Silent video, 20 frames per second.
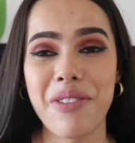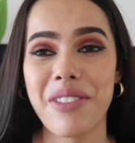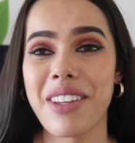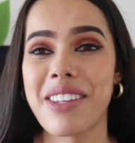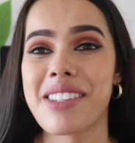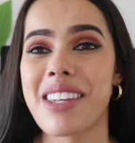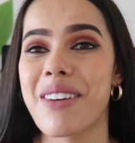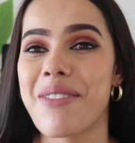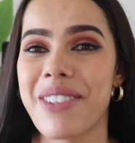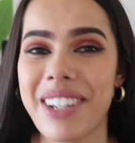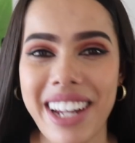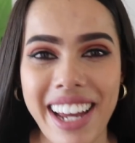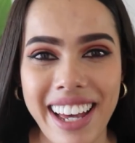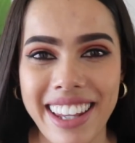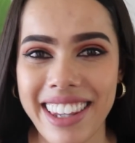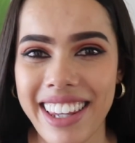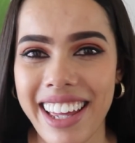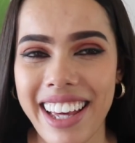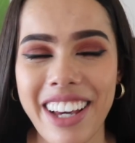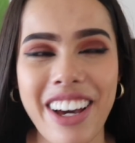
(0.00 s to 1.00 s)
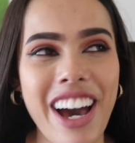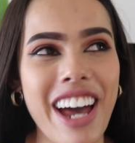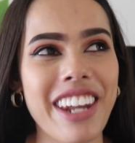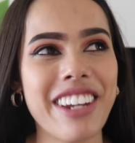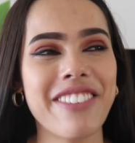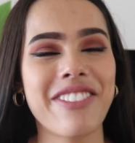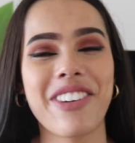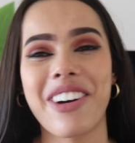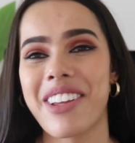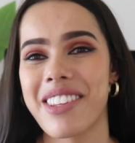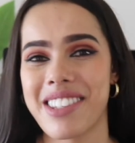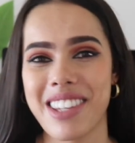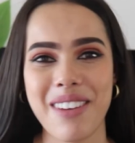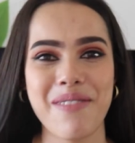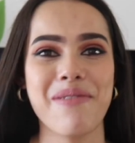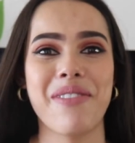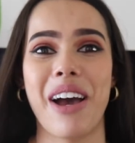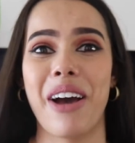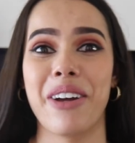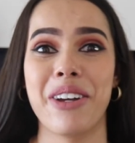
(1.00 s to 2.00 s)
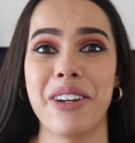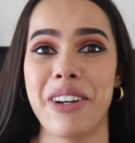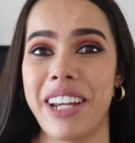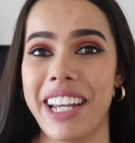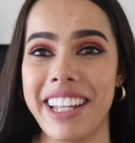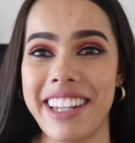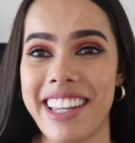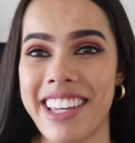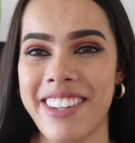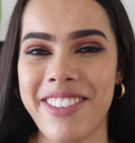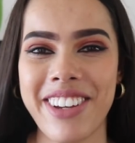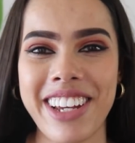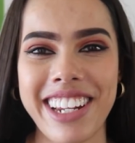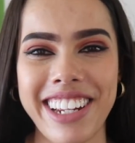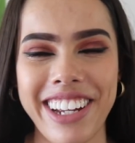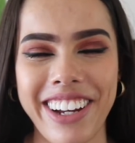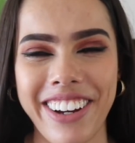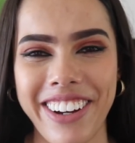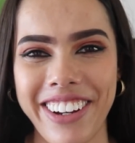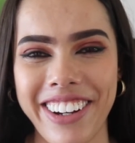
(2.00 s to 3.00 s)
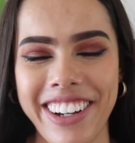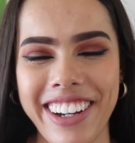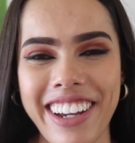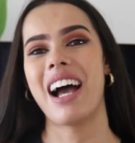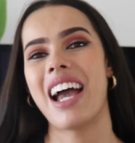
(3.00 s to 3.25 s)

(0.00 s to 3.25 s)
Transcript: someone out there kind of got some value in this video.